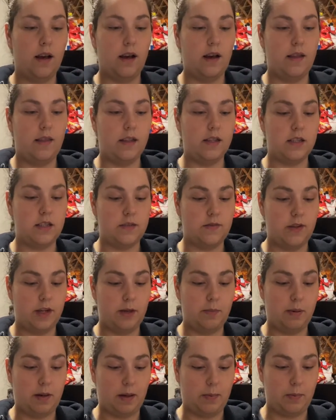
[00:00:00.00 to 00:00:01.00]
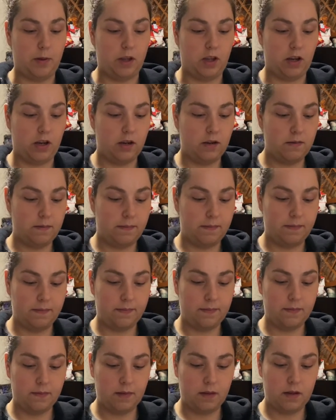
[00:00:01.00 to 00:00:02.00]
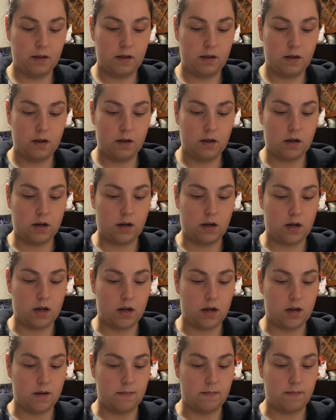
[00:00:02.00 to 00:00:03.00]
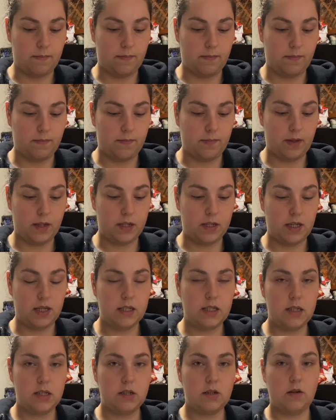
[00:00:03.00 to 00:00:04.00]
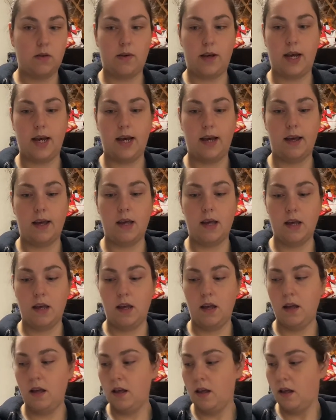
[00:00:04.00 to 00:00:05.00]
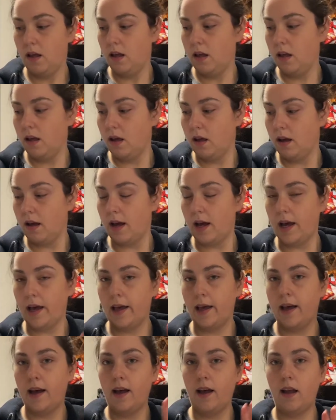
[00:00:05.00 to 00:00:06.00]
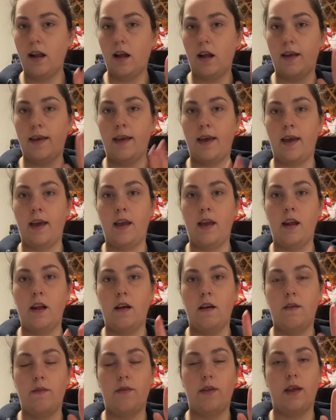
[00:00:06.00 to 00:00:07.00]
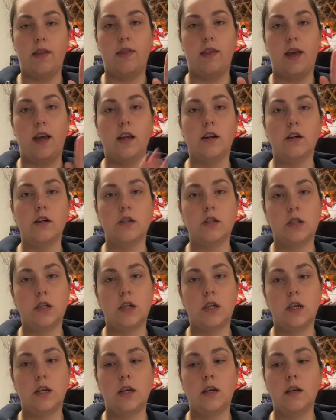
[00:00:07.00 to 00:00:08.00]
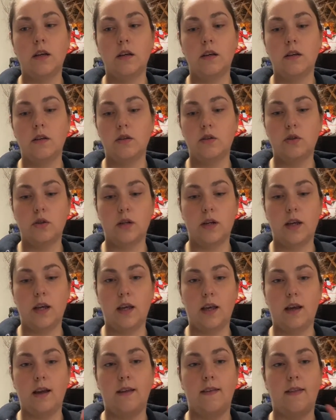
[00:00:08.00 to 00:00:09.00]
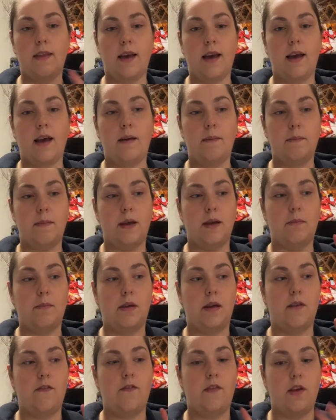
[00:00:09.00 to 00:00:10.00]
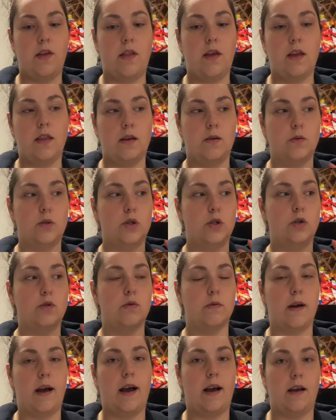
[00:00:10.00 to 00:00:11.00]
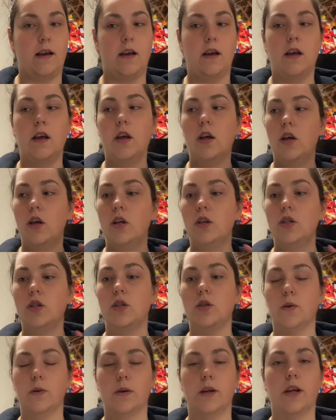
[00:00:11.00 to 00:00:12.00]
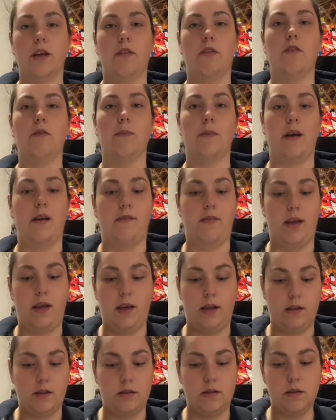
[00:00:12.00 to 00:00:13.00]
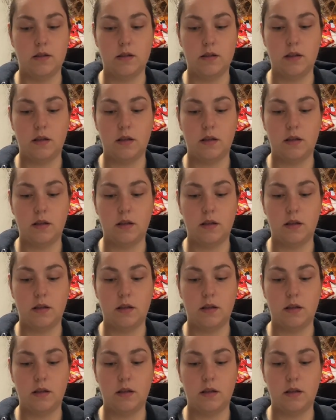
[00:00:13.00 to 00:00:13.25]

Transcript: This is very popular. Um, the taste is okay. I got a can of like the energy drink and that made me feel like there was crack soaring through my veins.